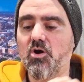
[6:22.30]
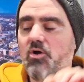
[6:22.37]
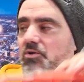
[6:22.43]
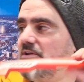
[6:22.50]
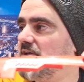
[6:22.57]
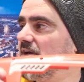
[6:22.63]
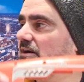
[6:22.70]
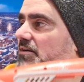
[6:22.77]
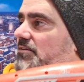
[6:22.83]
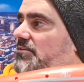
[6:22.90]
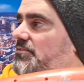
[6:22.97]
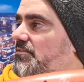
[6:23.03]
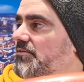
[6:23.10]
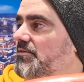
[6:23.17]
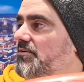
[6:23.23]
on here,
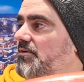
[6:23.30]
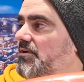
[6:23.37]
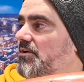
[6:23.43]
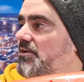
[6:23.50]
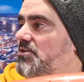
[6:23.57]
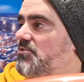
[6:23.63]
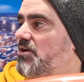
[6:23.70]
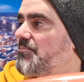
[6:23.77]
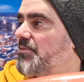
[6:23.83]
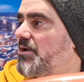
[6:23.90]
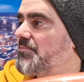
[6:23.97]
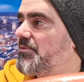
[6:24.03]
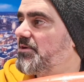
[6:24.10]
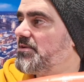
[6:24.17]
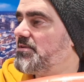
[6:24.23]
you all right,
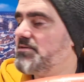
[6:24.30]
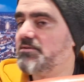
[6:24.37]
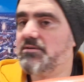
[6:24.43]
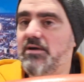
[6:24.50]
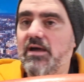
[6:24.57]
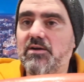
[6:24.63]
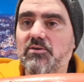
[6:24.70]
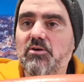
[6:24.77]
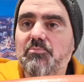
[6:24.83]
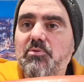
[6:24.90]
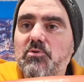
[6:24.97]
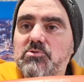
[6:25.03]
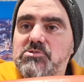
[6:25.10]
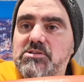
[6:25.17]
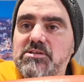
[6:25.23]
baby? Hang on, I'll
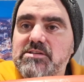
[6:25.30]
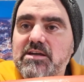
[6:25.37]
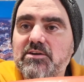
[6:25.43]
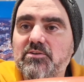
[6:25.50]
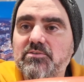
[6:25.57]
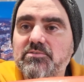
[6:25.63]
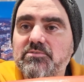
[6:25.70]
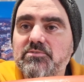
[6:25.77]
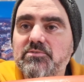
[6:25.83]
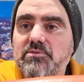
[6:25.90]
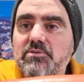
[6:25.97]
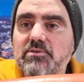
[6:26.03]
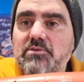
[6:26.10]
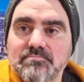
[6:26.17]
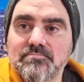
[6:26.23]
pause this, hang on.
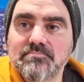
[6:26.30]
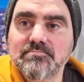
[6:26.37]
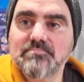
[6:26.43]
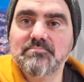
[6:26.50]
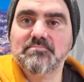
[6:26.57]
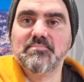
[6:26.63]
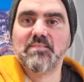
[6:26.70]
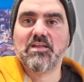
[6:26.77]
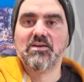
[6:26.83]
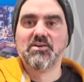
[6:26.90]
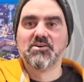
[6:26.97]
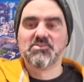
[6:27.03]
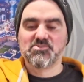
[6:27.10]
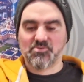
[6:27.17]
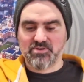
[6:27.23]

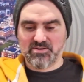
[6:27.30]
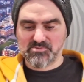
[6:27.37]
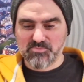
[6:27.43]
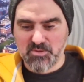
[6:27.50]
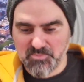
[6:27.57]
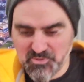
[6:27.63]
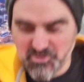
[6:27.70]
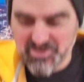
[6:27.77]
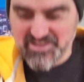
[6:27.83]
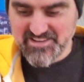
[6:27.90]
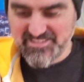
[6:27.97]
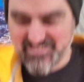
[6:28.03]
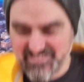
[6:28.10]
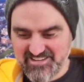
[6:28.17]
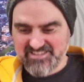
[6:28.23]
Sorry, that was my boy.
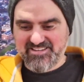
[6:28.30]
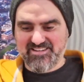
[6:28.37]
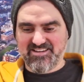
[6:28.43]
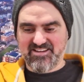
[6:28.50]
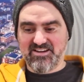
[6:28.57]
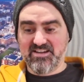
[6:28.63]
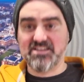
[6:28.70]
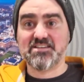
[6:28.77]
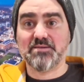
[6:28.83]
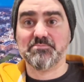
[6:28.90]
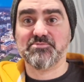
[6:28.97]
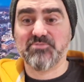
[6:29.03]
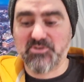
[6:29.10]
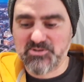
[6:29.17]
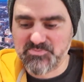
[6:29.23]
He
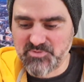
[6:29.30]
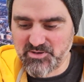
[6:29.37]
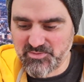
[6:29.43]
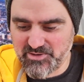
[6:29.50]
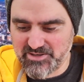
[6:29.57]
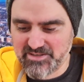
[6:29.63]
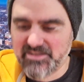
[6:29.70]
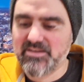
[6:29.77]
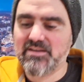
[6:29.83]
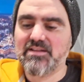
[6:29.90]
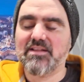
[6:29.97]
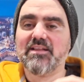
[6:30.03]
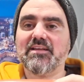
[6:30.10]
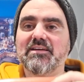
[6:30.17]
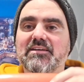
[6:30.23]
comes first, by the way.
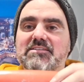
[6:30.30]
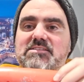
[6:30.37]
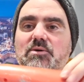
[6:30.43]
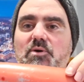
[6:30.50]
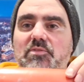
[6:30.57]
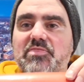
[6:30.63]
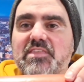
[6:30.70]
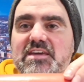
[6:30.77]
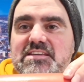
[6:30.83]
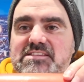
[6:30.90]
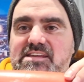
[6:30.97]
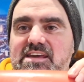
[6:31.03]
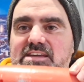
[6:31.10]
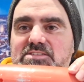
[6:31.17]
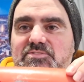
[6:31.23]
So on
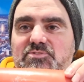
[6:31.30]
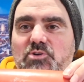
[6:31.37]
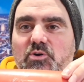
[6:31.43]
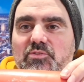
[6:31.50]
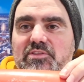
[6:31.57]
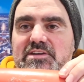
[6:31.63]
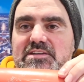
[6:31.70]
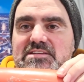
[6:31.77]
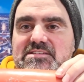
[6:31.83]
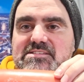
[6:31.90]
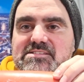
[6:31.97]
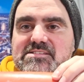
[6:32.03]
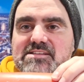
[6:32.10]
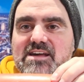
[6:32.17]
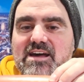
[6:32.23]
these here, you've got
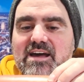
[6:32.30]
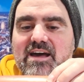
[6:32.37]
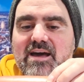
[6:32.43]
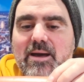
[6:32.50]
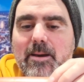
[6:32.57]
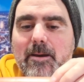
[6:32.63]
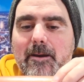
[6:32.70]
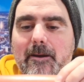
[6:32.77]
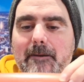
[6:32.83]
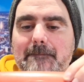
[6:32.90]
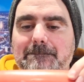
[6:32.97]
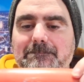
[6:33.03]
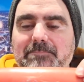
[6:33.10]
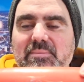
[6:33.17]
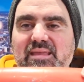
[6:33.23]
these,
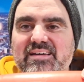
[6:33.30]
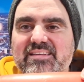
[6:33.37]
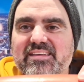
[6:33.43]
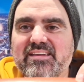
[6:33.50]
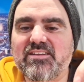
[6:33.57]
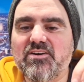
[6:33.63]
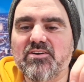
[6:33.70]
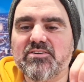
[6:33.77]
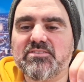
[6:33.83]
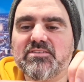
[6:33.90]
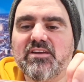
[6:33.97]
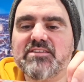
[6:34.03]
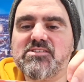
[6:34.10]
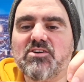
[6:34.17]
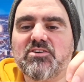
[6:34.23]
they're like,
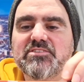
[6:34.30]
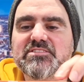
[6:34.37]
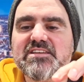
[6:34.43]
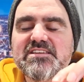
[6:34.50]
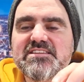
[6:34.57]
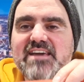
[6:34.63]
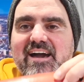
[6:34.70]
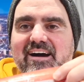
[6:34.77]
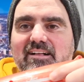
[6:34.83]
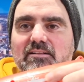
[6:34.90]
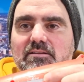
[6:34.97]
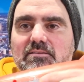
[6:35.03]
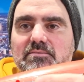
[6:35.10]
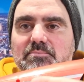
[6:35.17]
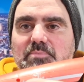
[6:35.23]
it's like a
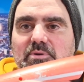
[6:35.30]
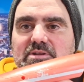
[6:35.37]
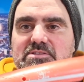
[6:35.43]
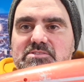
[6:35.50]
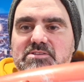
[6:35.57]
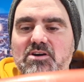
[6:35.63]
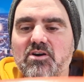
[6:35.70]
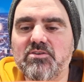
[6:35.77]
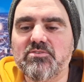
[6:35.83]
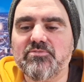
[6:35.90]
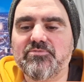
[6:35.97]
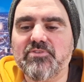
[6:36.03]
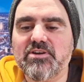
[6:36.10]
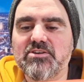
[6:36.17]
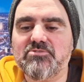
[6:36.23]
decal, but it's kind
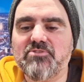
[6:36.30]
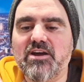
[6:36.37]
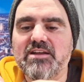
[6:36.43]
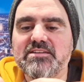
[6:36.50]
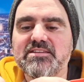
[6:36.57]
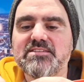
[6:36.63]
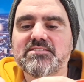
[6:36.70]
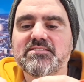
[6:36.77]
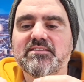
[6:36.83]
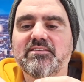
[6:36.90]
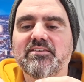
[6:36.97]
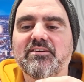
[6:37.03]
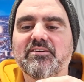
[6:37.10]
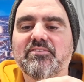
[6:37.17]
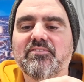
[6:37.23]
of ingrained into
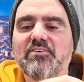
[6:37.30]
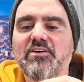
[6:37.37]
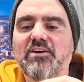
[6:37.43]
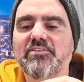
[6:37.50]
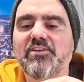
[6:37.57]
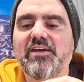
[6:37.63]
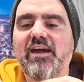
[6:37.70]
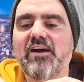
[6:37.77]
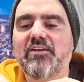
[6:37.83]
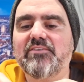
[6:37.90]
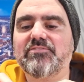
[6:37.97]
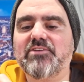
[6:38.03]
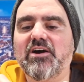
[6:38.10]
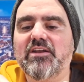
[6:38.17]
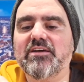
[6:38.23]
the, I don't know how
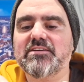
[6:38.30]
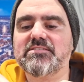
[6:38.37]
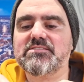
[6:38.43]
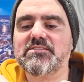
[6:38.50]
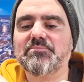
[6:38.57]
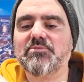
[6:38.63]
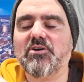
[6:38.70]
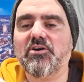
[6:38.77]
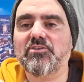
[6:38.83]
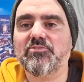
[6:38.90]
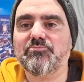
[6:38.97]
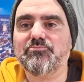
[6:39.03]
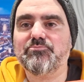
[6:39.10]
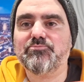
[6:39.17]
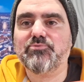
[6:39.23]
they've done it. It's some
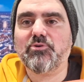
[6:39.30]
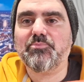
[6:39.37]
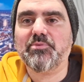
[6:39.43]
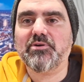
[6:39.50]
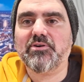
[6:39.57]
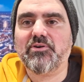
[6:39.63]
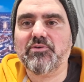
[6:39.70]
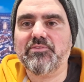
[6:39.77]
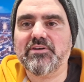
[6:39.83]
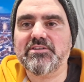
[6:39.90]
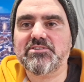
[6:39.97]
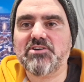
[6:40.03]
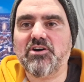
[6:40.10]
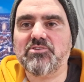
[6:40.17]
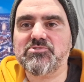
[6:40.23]
kind of proper on there.
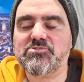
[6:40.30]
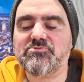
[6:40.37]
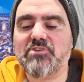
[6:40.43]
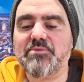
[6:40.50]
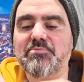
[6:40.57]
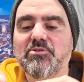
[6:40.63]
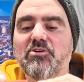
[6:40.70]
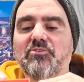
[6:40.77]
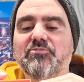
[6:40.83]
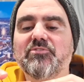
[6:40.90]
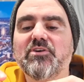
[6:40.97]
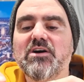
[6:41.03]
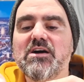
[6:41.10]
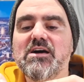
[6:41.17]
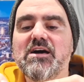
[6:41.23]
You can't scrape it
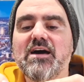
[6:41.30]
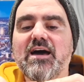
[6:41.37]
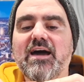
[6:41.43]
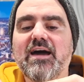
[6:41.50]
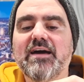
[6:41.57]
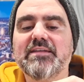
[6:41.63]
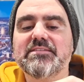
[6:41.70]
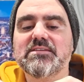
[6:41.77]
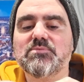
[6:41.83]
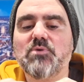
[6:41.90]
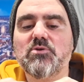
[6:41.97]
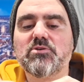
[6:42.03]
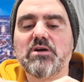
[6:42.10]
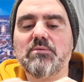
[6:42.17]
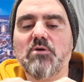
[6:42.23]
off. And it
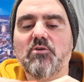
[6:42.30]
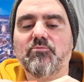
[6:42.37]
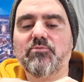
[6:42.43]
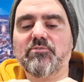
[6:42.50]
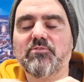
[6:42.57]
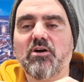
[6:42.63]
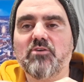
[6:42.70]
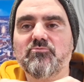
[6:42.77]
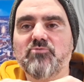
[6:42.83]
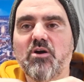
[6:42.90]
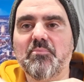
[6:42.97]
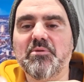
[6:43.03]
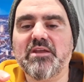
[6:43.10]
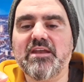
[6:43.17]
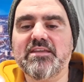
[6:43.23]
won't come off with like
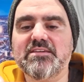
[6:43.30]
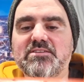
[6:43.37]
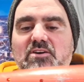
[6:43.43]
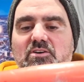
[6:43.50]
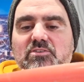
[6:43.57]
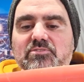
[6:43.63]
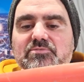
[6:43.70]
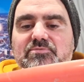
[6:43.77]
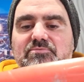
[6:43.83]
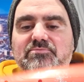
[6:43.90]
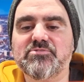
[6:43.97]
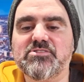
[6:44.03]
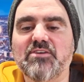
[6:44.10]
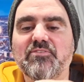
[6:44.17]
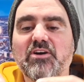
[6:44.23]
rubbing any kind of
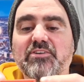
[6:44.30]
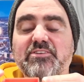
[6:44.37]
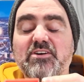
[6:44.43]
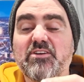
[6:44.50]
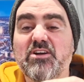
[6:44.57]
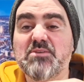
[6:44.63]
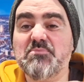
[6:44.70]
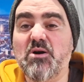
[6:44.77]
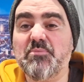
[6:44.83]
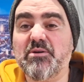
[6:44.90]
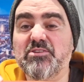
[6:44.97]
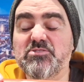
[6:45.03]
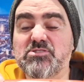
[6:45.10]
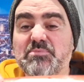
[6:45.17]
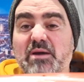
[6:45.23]
stuff. I don't know, you might
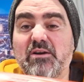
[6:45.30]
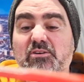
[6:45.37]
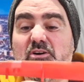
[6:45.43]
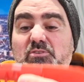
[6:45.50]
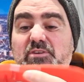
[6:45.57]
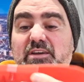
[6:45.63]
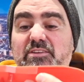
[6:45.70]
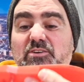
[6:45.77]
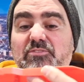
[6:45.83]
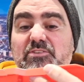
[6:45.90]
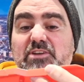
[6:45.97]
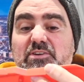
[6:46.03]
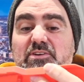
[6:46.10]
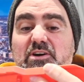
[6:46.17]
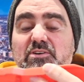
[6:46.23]
be able to use some alcohol, get it off,
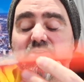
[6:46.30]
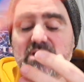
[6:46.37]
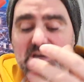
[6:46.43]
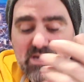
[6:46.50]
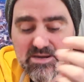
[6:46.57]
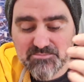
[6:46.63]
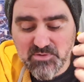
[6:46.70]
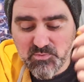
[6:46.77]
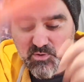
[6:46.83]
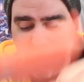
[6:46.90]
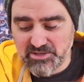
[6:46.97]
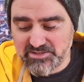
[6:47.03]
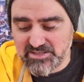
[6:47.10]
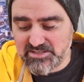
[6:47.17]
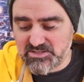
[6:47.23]
I don't know. But
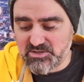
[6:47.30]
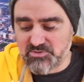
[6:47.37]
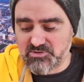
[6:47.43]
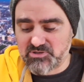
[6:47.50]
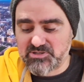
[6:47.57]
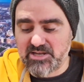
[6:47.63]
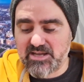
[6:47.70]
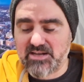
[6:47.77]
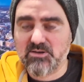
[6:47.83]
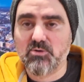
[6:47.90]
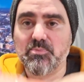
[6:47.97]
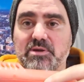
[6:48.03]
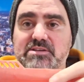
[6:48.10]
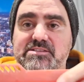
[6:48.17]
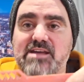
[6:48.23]
what I did do is just take a
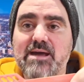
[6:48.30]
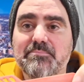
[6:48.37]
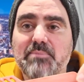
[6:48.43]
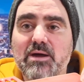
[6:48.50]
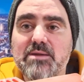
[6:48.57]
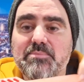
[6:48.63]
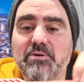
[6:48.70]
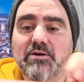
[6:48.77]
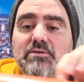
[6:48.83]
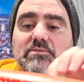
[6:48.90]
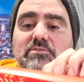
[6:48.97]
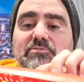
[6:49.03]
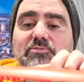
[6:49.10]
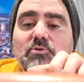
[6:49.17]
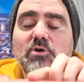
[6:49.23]
little bit of sandpaper,
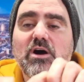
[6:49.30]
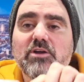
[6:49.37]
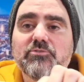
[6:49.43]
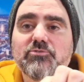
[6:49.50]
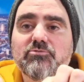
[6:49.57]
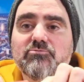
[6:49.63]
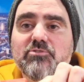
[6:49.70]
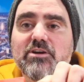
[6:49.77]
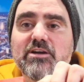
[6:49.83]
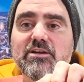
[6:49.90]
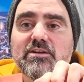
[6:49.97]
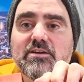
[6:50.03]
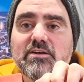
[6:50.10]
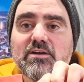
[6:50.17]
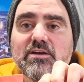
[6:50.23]
400
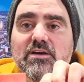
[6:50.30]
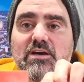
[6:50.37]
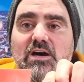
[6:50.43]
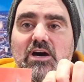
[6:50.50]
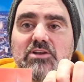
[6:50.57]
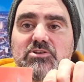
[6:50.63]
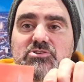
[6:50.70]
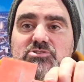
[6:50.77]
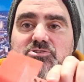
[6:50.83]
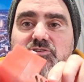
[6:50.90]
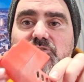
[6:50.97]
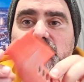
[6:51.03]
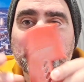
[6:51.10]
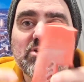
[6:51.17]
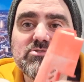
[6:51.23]
grit, and just
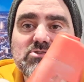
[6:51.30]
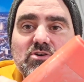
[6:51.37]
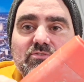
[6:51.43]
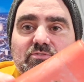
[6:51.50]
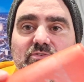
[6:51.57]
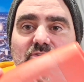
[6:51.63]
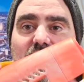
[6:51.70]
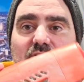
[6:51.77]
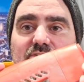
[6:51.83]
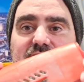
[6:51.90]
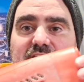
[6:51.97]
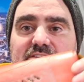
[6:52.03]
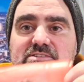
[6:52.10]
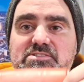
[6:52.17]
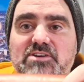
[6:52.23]
took those off on
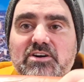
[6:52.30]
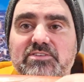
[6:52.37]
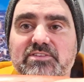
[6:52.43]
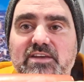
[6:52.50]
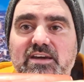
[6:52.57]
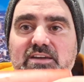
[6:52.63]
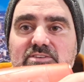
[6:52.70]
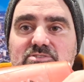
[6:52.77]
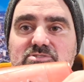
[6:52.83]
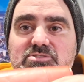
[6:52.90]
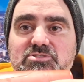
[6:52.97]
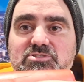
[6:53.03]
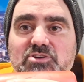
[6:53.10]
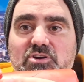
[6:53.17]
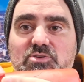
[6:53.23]
the other side there,
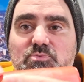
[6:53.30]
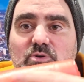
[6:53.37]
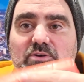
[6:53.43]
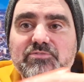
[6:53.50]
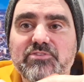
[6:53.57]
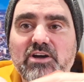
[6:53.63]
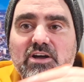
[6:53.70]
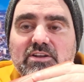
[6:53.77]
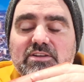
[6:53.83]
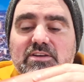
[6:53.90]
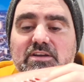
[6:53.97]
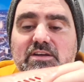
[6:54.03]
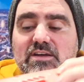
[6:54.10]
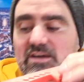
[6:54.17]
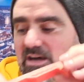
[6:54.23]
just to show you what I've done.
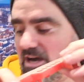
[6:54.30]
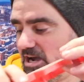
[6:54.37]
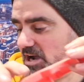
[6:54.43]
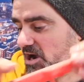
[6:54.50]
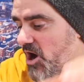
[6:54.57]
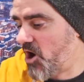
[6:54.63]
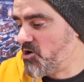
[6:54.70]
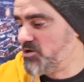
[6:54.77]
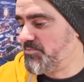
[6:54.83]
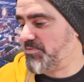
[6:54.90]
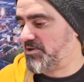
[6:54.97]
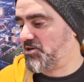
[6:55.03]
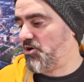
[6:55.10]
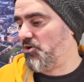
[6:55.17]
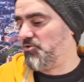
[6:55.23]
Only
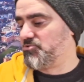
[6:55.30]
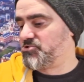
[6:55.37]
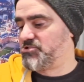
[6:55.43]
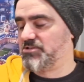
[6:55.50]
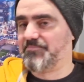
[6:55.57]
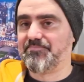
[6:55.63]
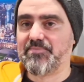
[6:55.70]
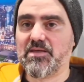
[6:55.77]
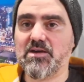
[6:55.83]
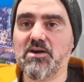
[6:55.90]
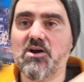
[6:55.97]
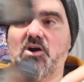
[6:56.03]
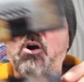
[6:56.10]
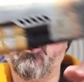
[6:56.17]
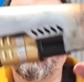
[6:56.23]
because
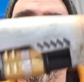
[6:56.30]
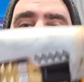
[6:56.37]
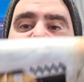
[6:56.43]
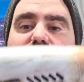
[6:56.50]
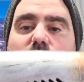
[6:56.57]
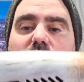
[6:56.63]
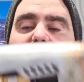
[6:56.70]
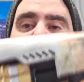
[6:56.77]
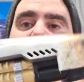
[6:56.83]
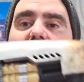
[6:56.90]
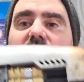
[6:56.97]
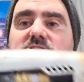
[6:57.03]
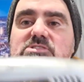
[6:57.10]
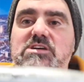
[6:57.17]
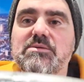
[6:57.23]
on this one, you
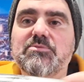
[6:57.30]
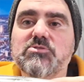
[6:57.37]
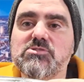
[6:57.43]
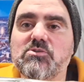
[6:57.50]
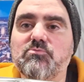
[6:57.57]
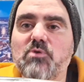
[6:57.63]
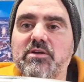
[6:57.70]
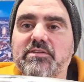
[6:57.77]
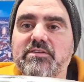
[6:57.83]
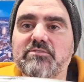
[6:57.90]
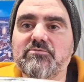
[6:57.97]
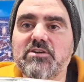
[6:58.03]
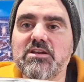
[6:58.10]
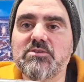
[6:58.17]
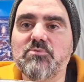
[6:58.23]
can't see it because I've weathered
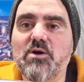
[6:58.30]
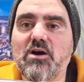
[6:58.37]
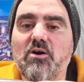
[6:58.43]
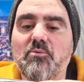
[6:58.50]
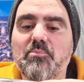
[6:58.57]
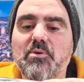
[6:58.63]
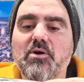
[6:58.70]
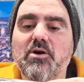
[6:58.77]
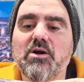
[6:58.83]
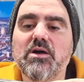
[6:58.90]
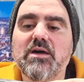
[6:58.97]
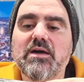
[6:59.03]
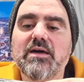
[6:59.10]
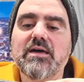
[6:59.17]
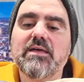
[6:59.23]
it really well,
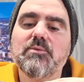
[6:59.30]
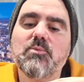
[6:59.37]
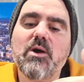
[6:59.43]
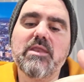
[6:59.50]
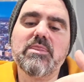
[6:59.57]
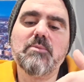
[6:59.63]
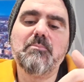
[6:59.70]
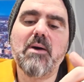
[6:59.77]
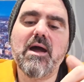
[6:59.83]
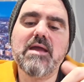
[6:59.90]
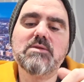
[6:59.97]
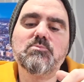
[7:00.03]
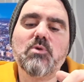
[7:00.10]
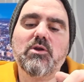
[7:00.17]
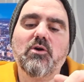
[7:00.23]
but when the
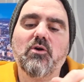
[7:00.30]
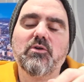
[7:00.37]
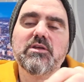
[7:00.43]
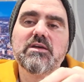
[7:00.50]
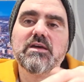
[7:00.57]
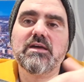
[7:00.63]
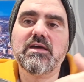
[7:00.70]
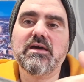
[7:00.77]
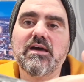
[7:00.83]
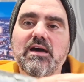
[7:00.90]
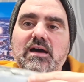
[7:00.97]
paint went on it,